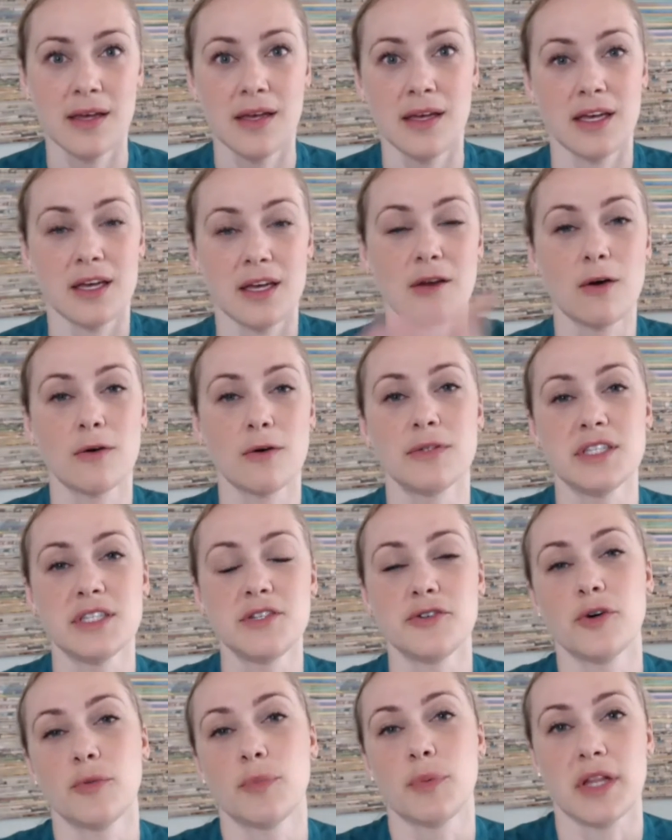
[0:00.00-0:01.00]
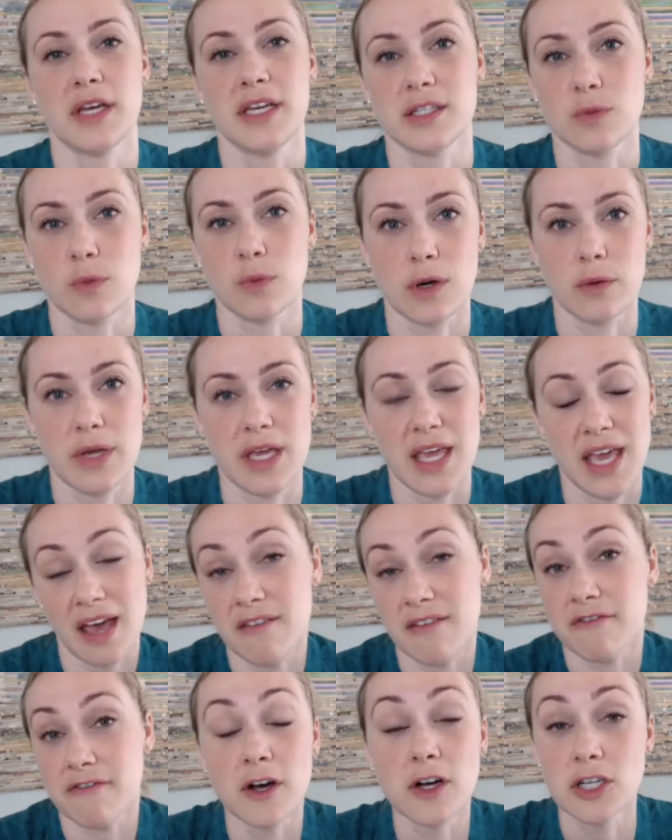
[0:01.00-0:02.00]
It goes into a place where we
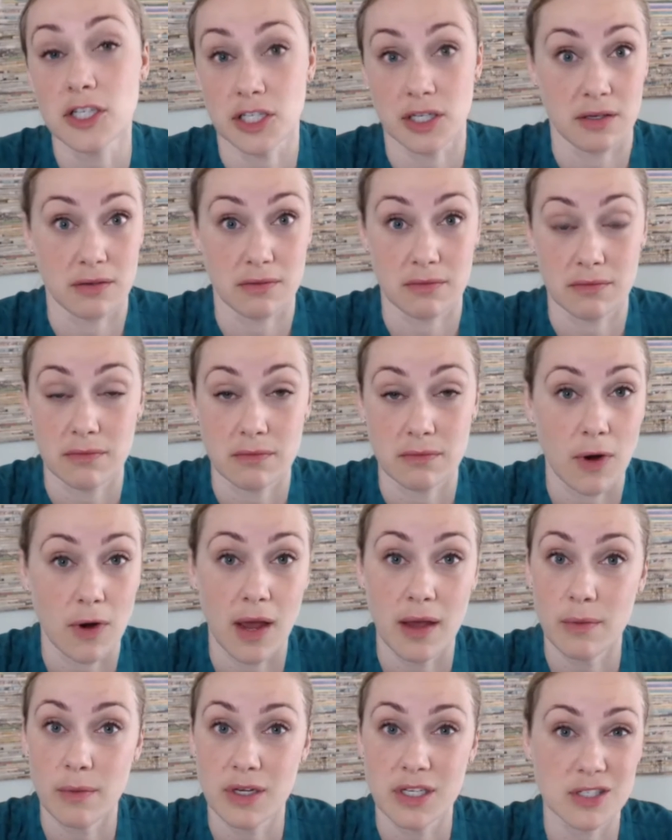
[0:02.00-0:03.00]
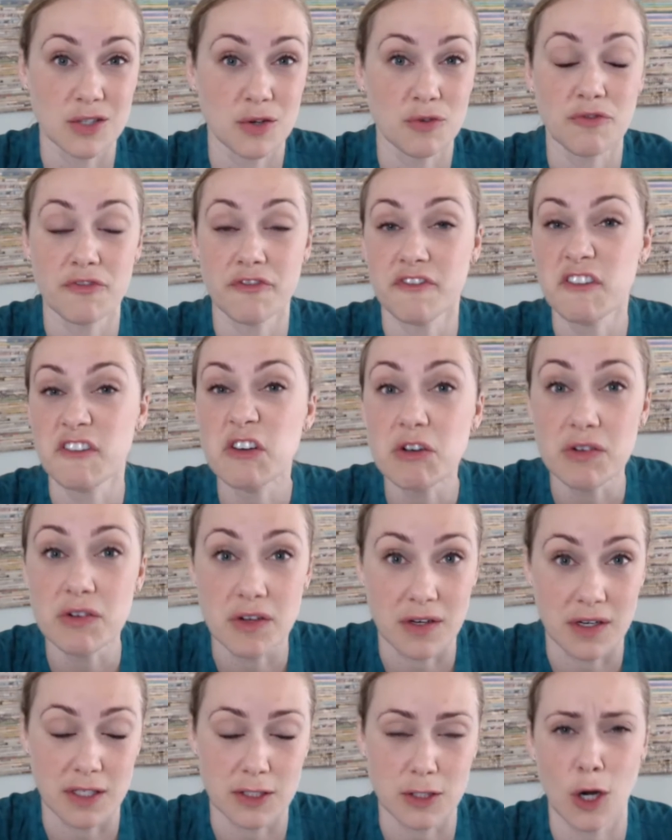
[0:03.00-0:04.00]
can't function right? We just don't feel
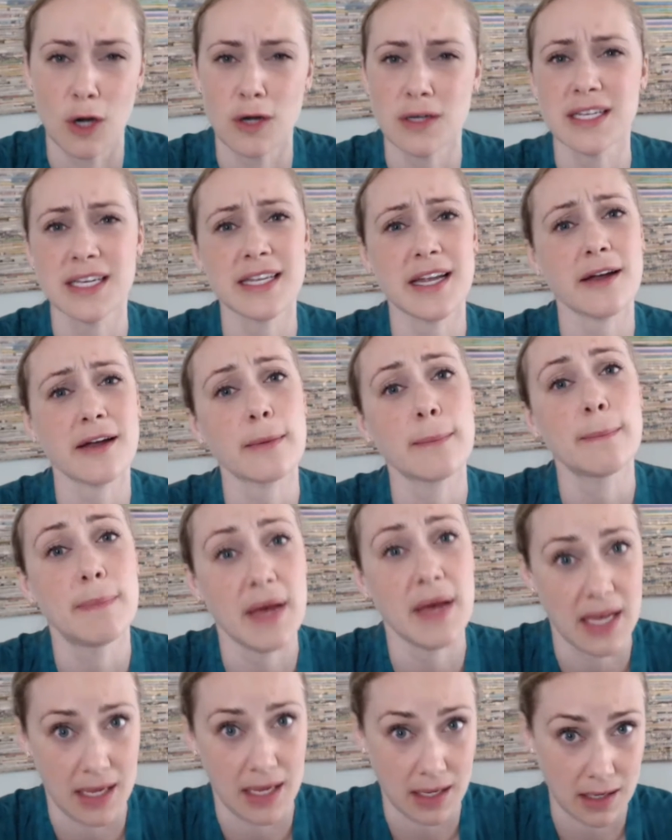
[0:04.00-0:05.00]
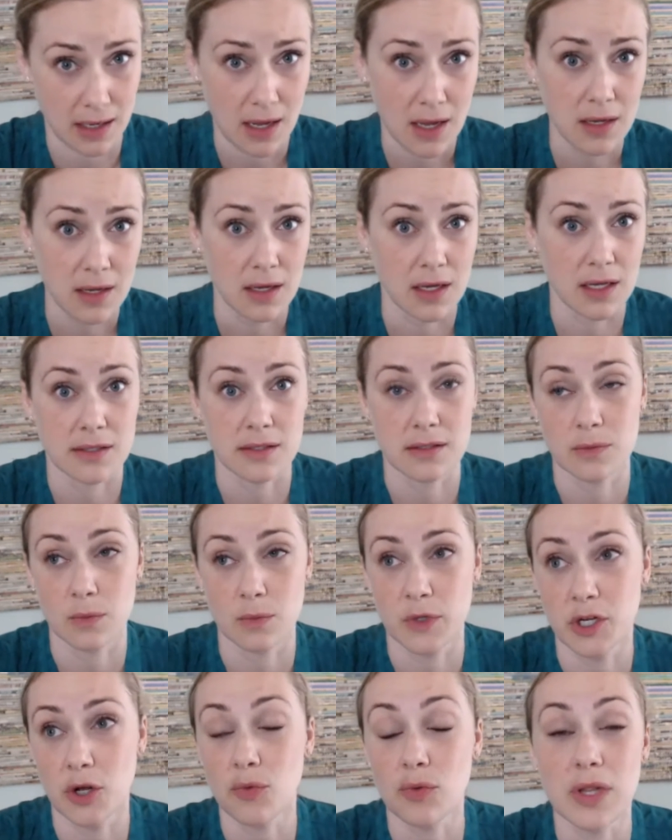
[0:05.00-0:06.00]
good. It's hard to get out of bed. It's
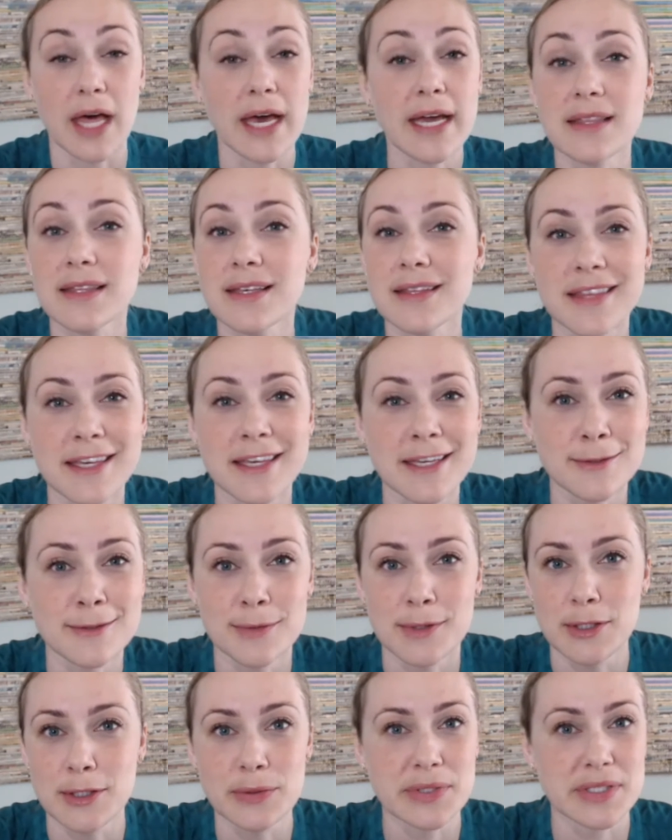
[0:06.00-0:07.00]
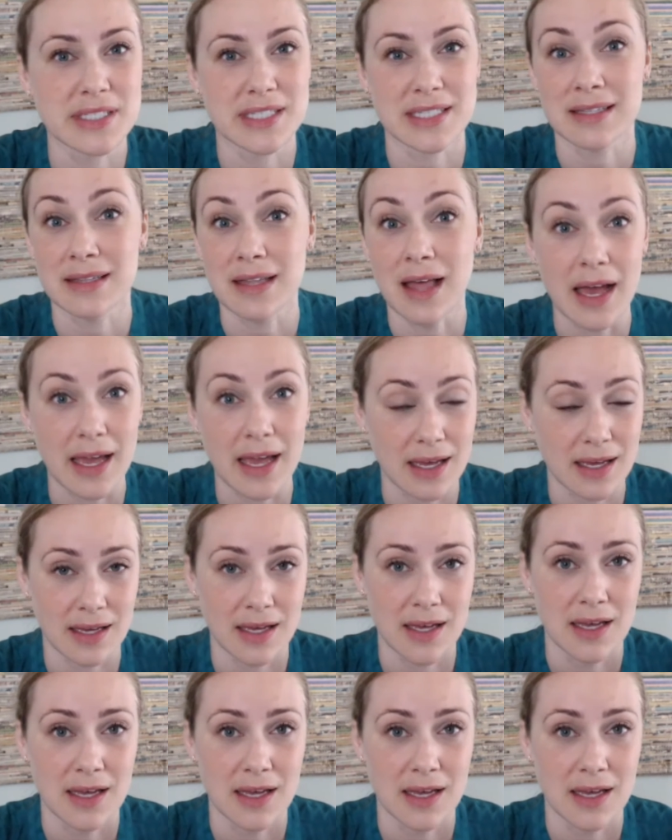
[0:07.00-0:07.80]
we don't like the things we used to like.